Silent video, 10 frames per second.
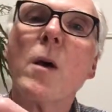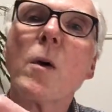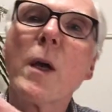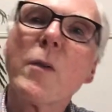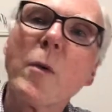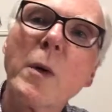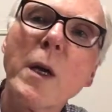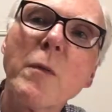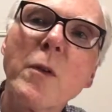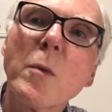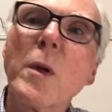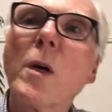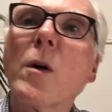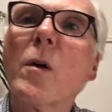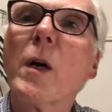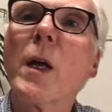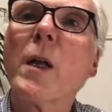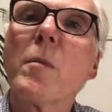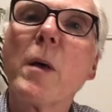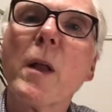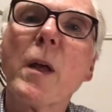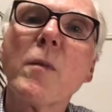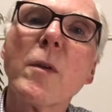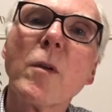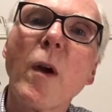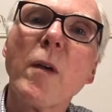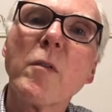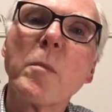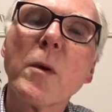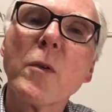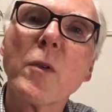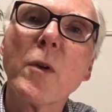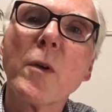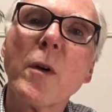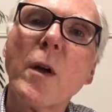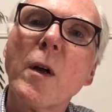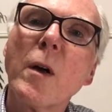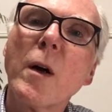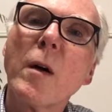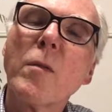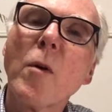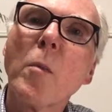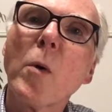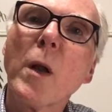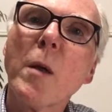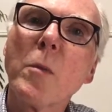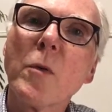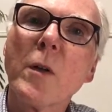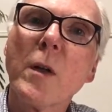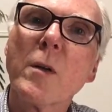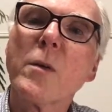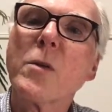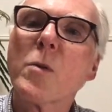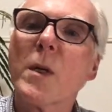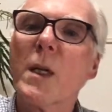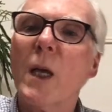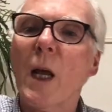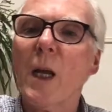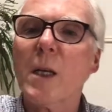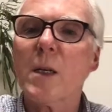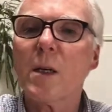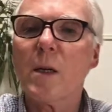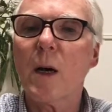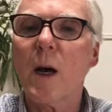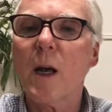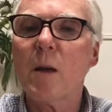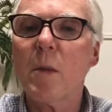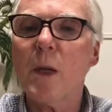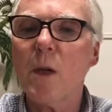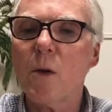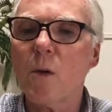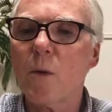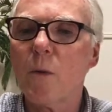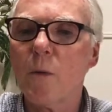Okay, so we give this one a go. Again, Belhaven Craft Pilsner, 4.8%, 28 IBU.